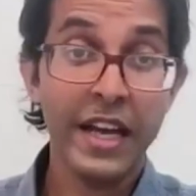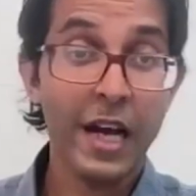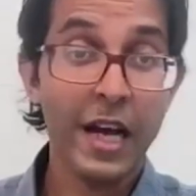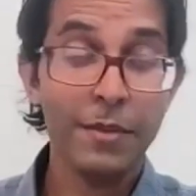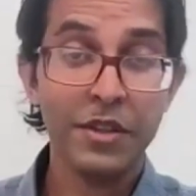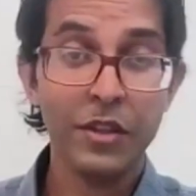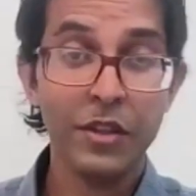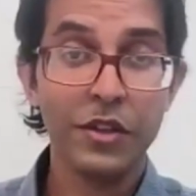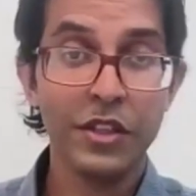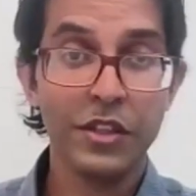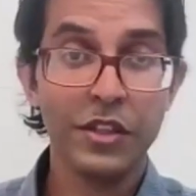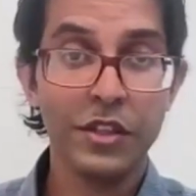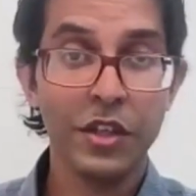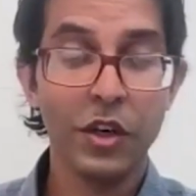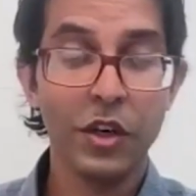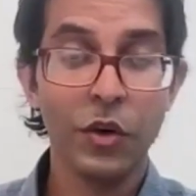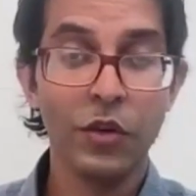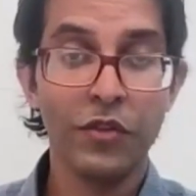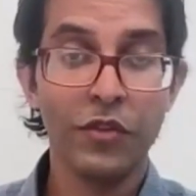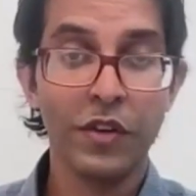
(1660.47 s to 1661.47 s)
Yeah, absolutely.
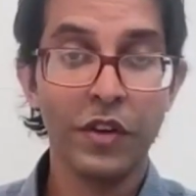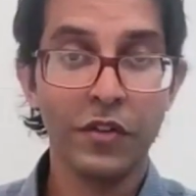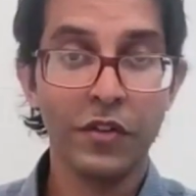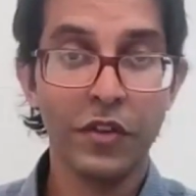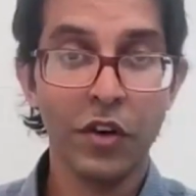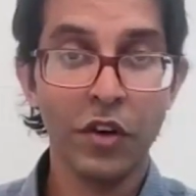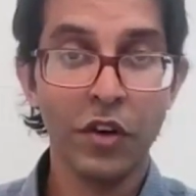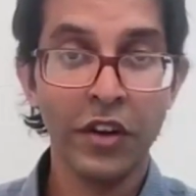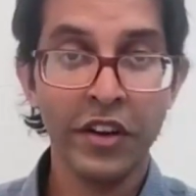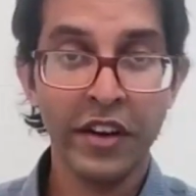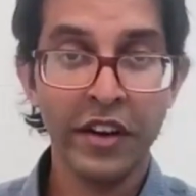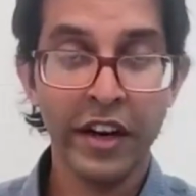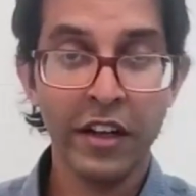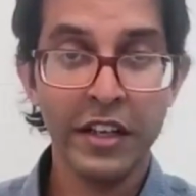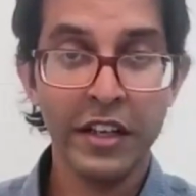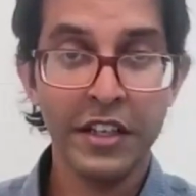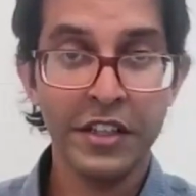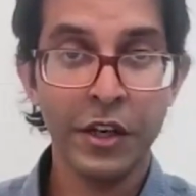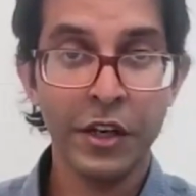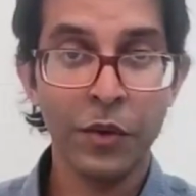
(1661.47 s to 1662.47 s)
So for ongoing air
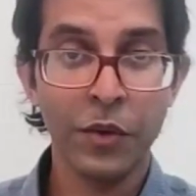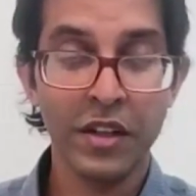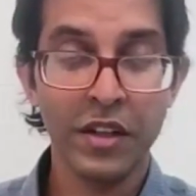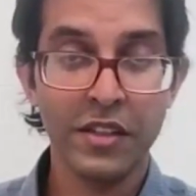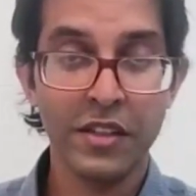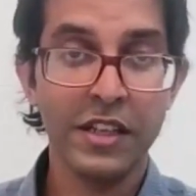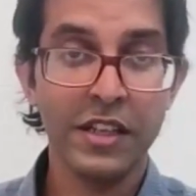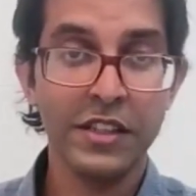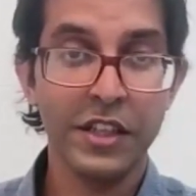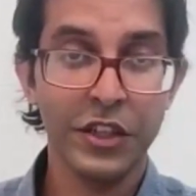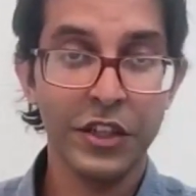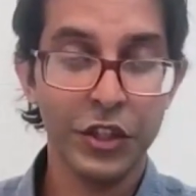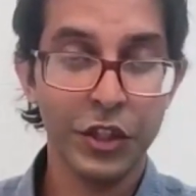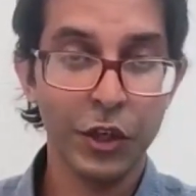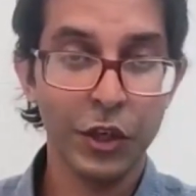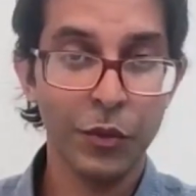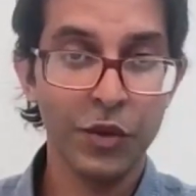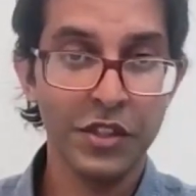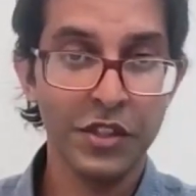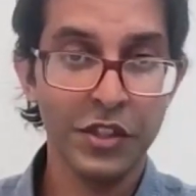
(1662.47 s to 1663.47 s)
leaks, one of the slides I
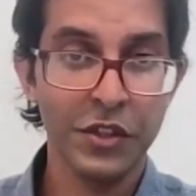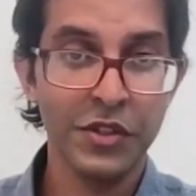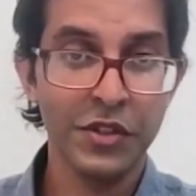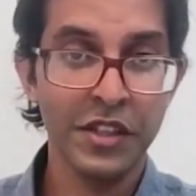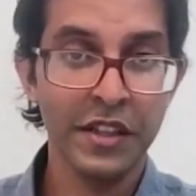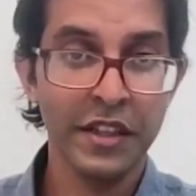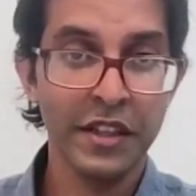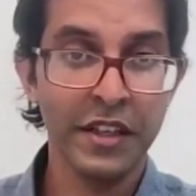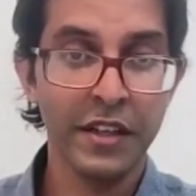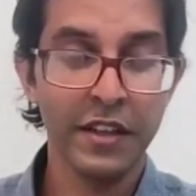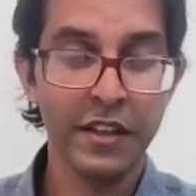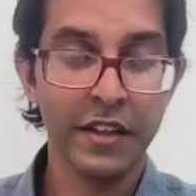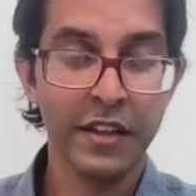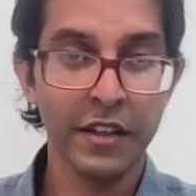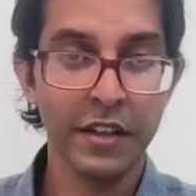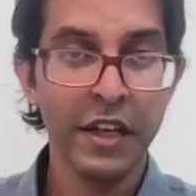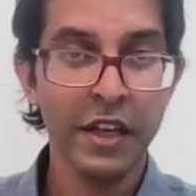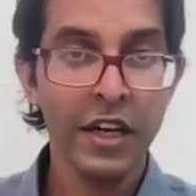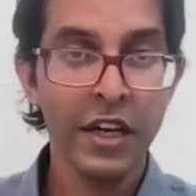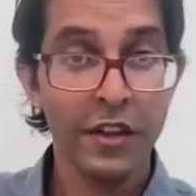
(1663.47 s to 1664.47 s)
showed was using
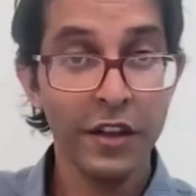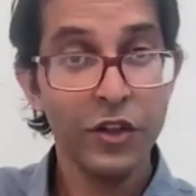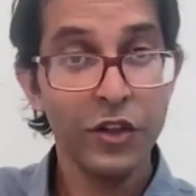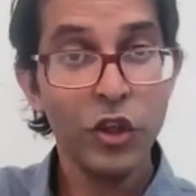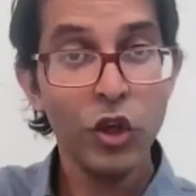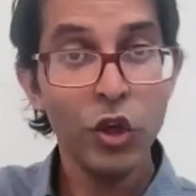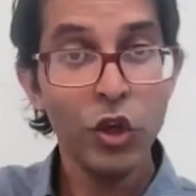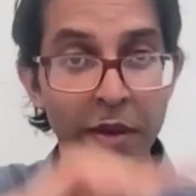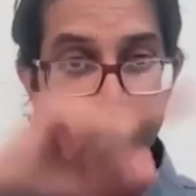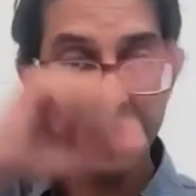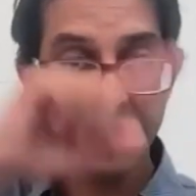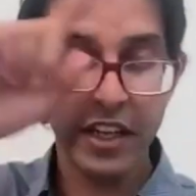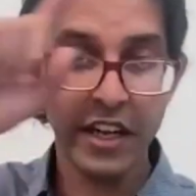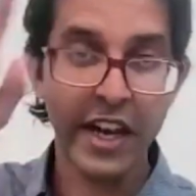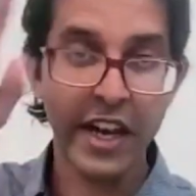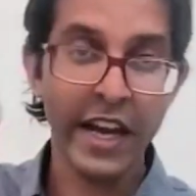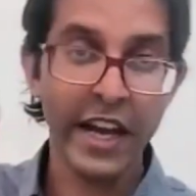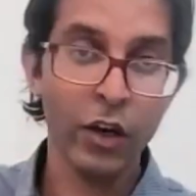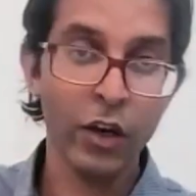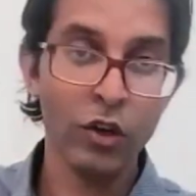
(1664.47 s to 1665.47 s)
the tubing that you
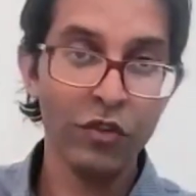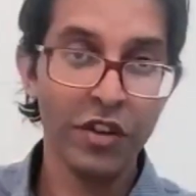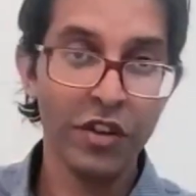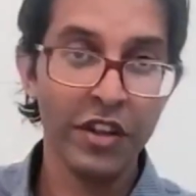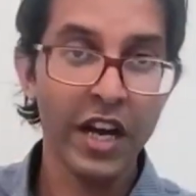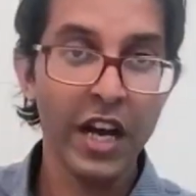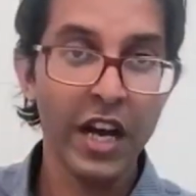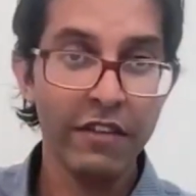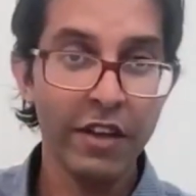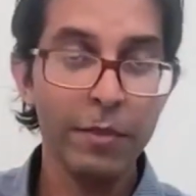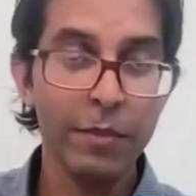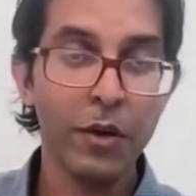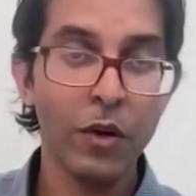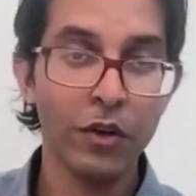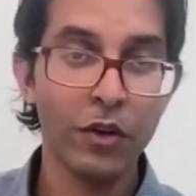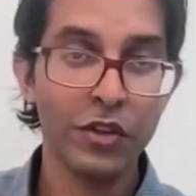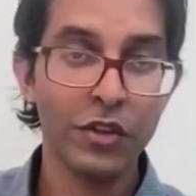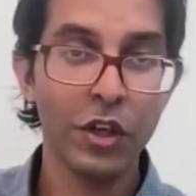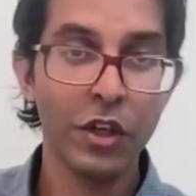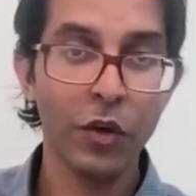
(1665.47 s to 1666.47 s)
hang over the IV
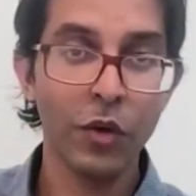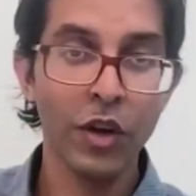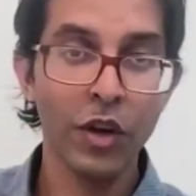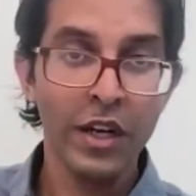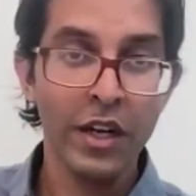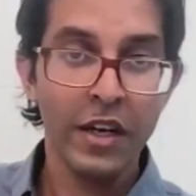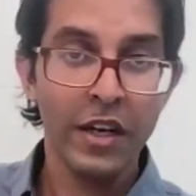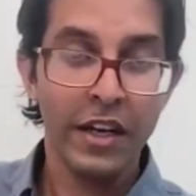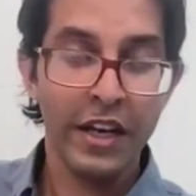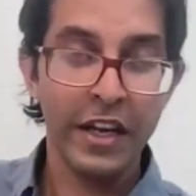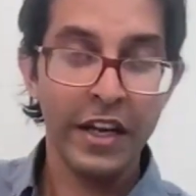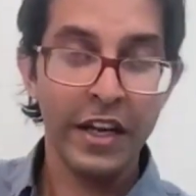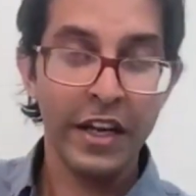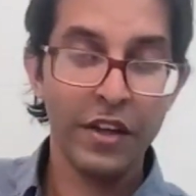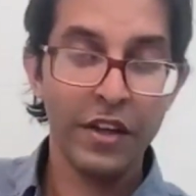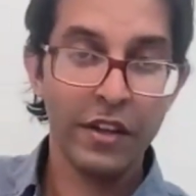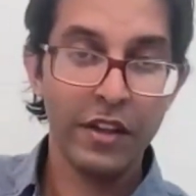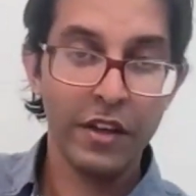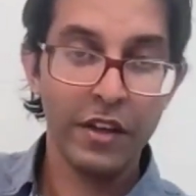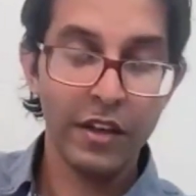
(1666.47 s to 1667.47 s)
pole. So
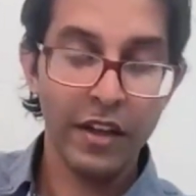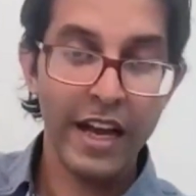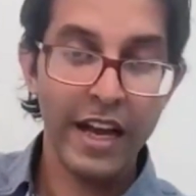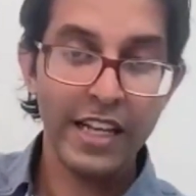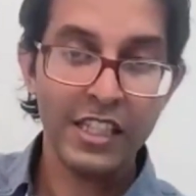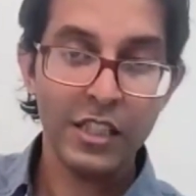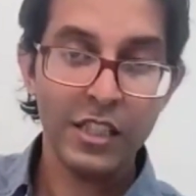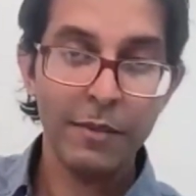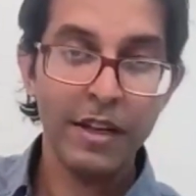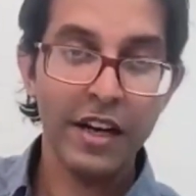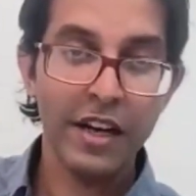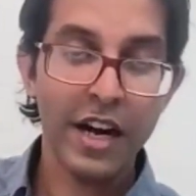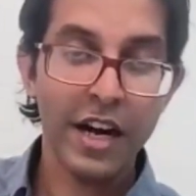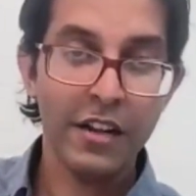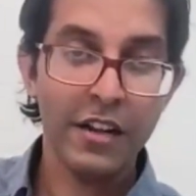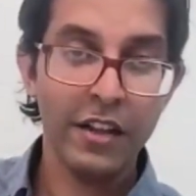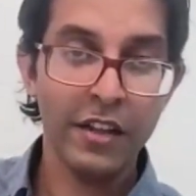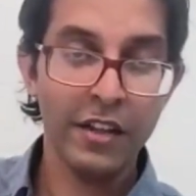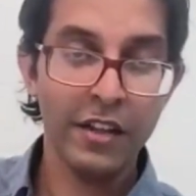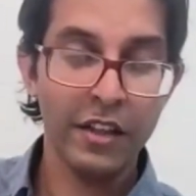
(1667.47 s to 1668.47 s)
it has to be higher
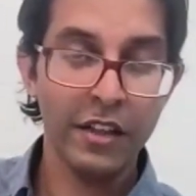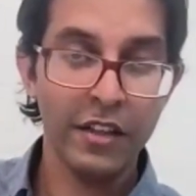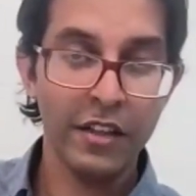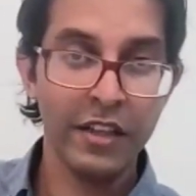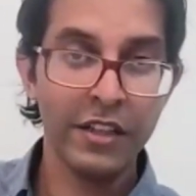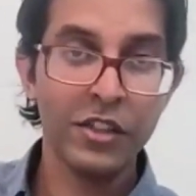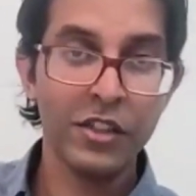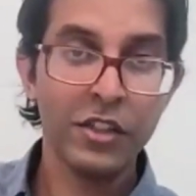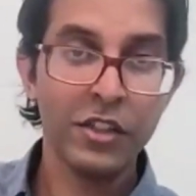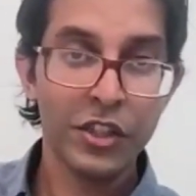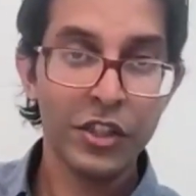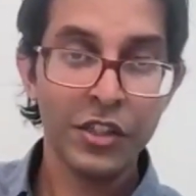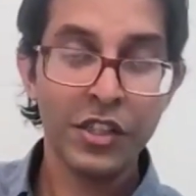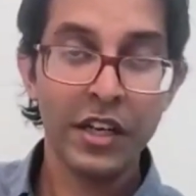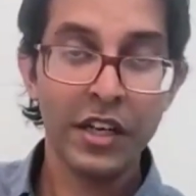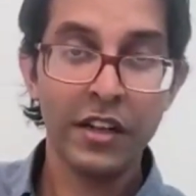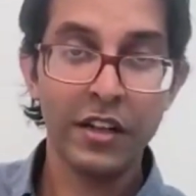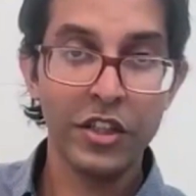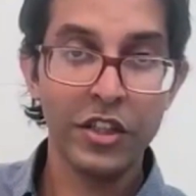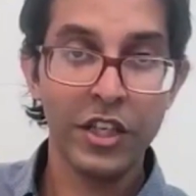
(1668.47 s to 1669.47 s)
than the insertion
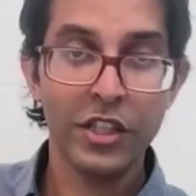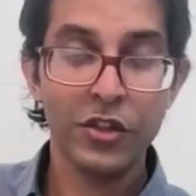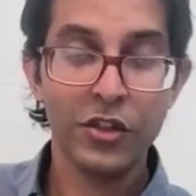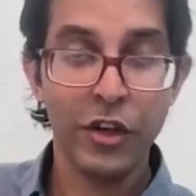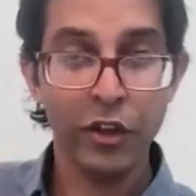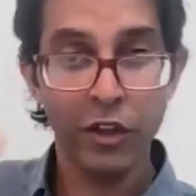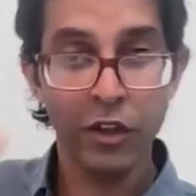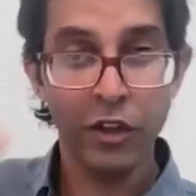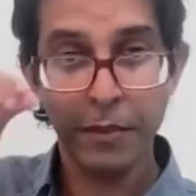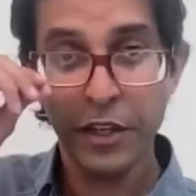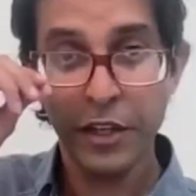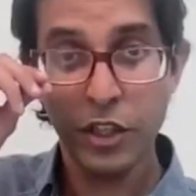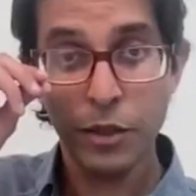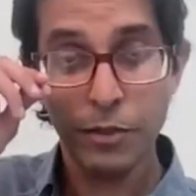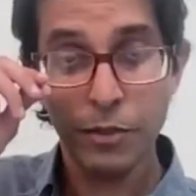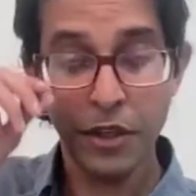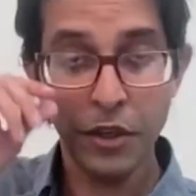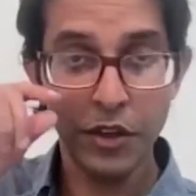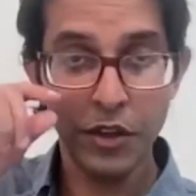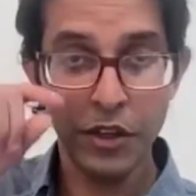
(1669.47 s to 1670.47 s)
side of the chest drain on the patient,
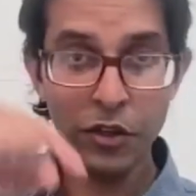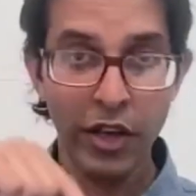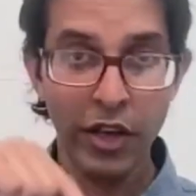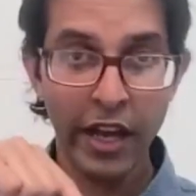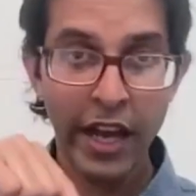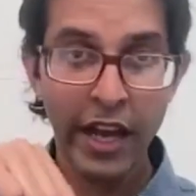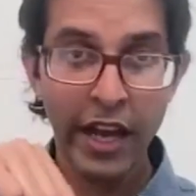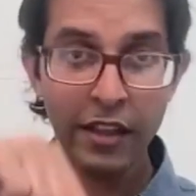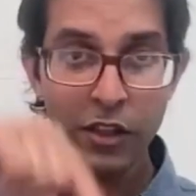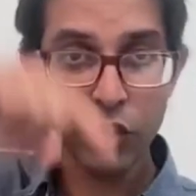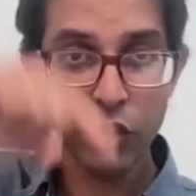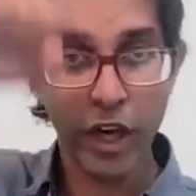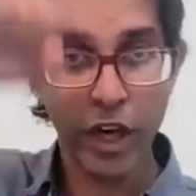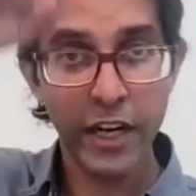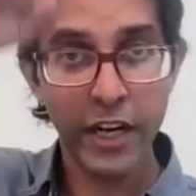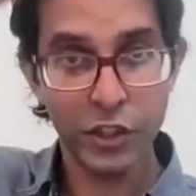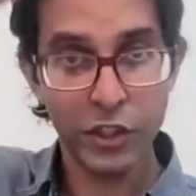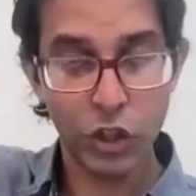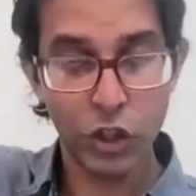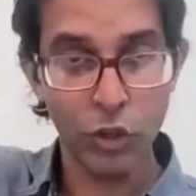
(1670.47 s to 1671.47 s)
but you can hang the
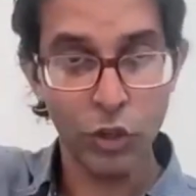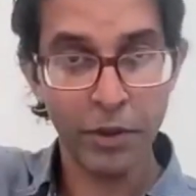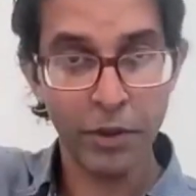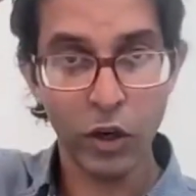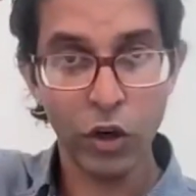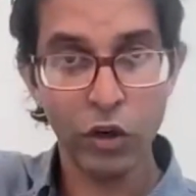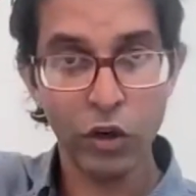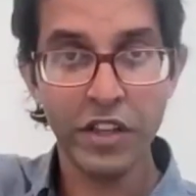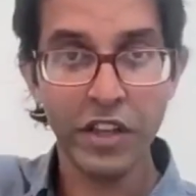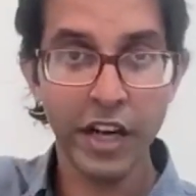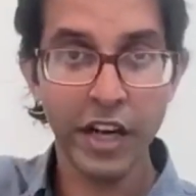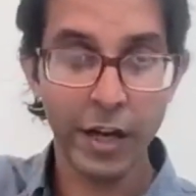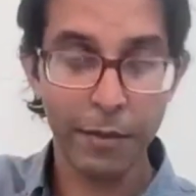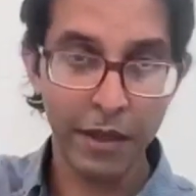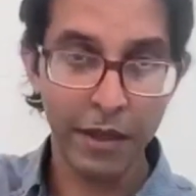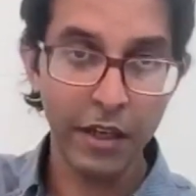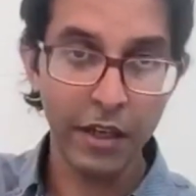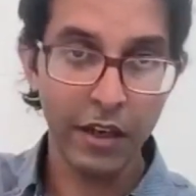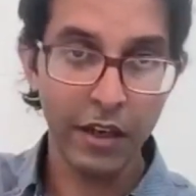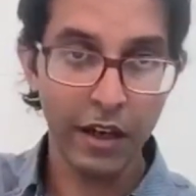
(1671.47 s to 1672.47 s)
drainage tubing over the
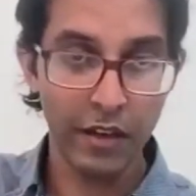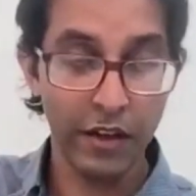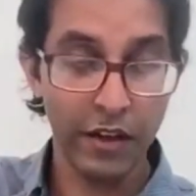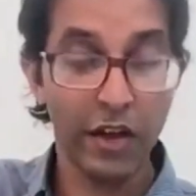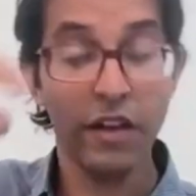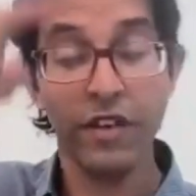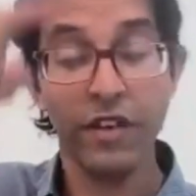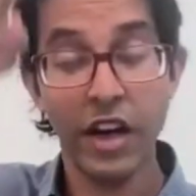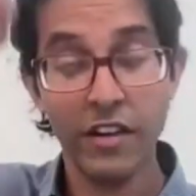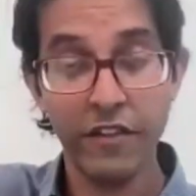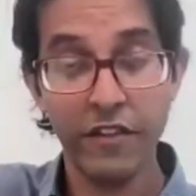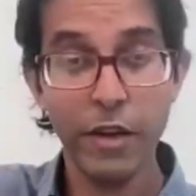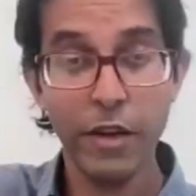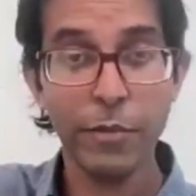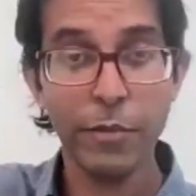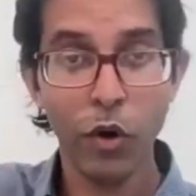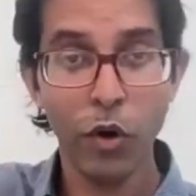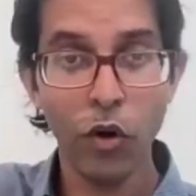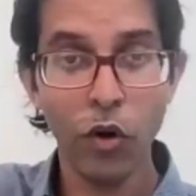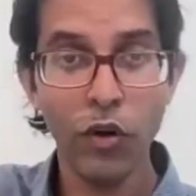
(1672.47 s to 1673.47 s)
IV
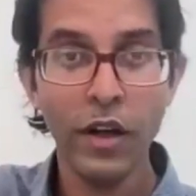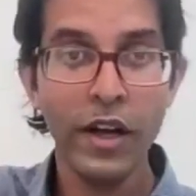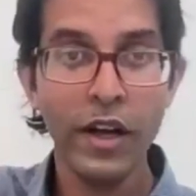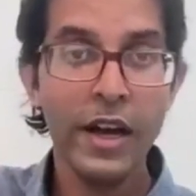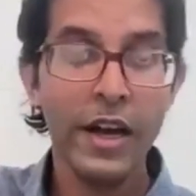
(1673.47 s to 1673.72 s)
pole,